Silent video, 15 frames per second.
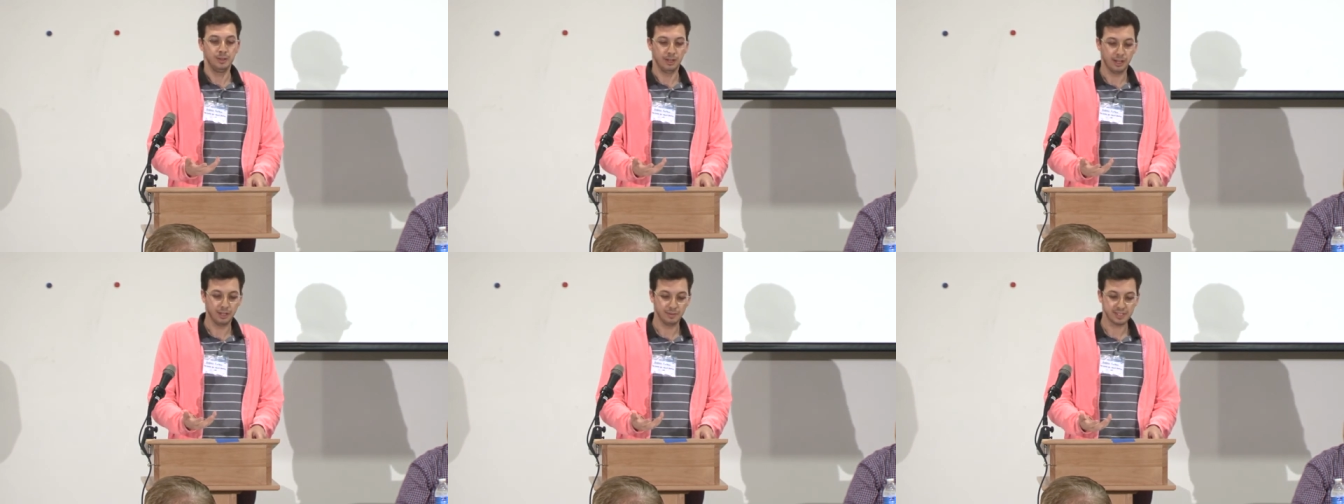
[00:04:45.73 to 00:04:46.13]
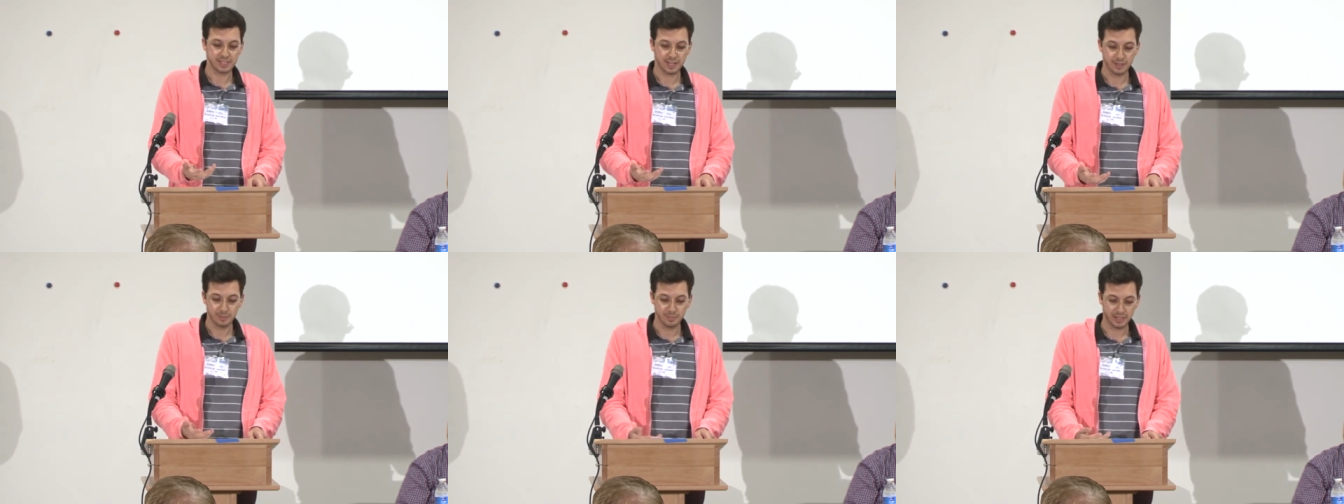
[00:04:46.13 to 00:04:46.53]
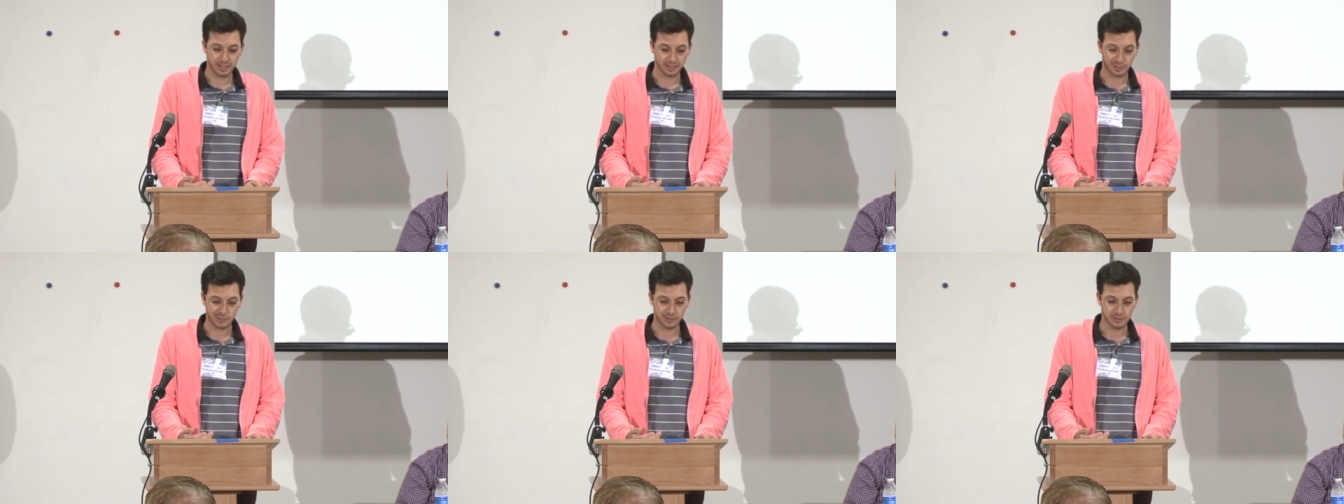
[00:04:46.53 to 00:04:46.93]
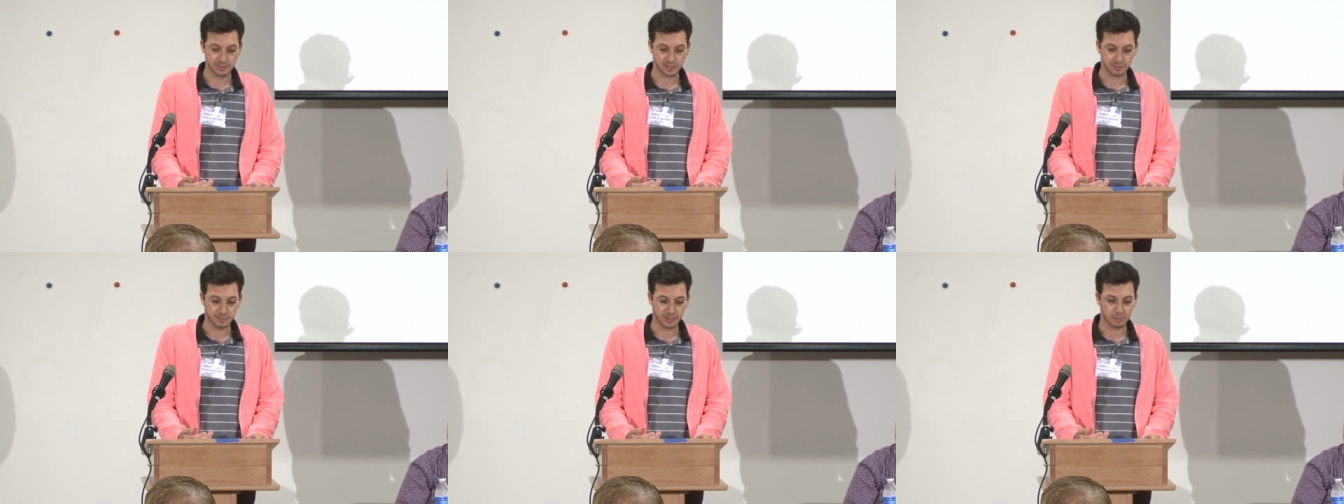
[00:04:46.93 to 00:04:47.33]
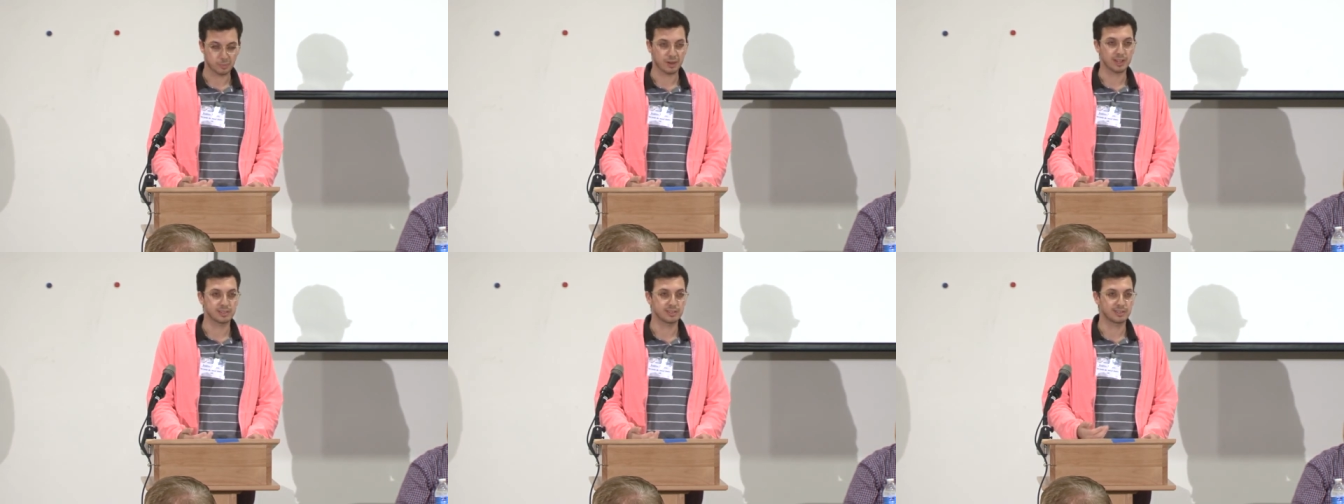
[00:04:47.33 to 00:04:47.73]
all of a sudden being accused of being a
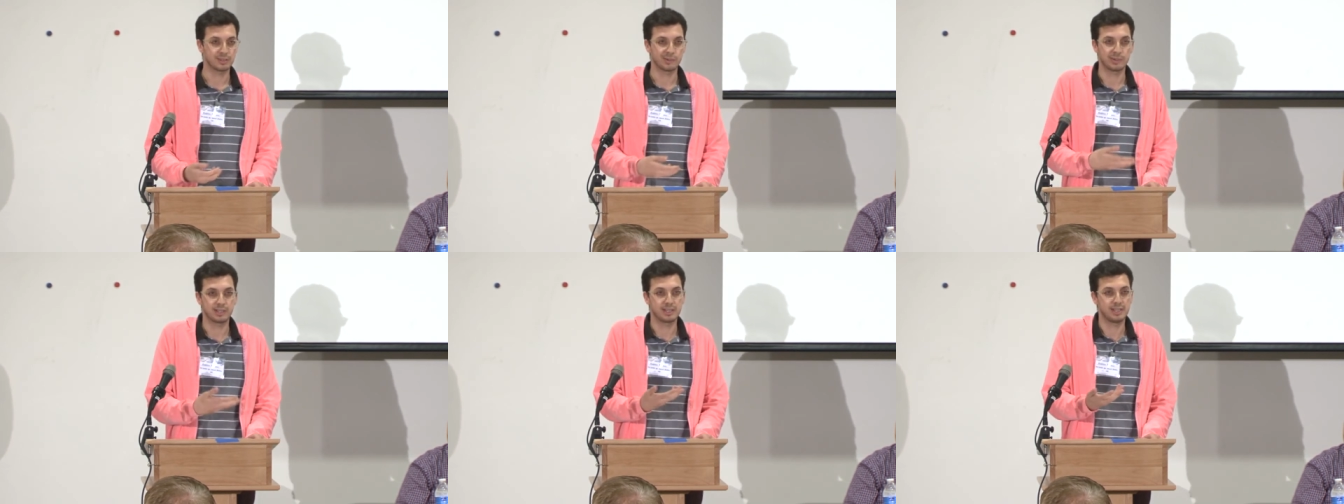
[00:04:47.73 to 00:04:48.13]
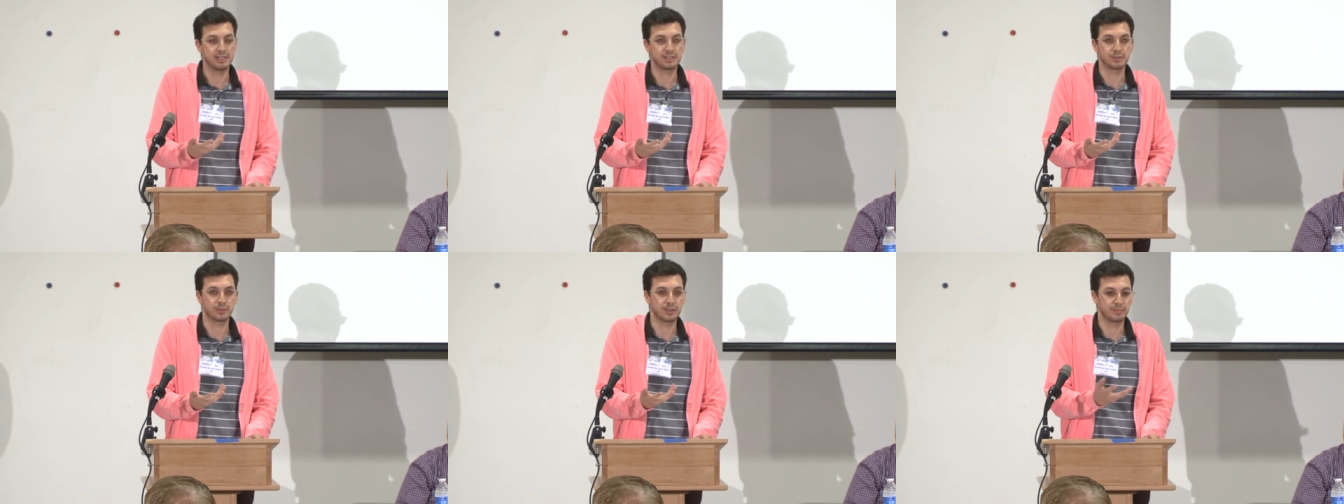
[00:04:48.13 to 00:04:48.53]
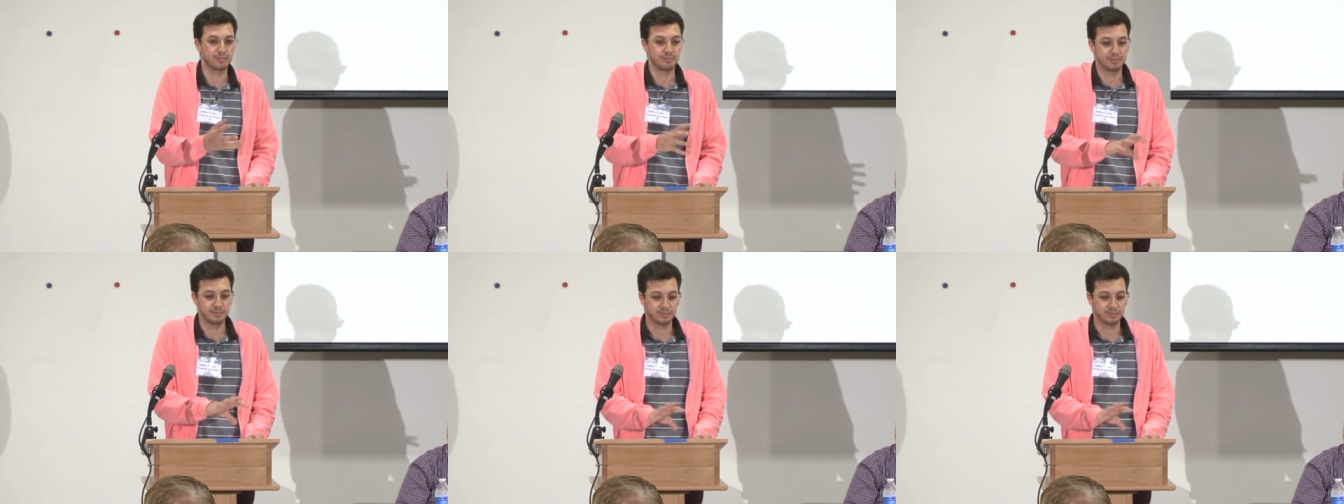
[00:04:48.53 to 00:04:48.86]
prostitute, and he sort of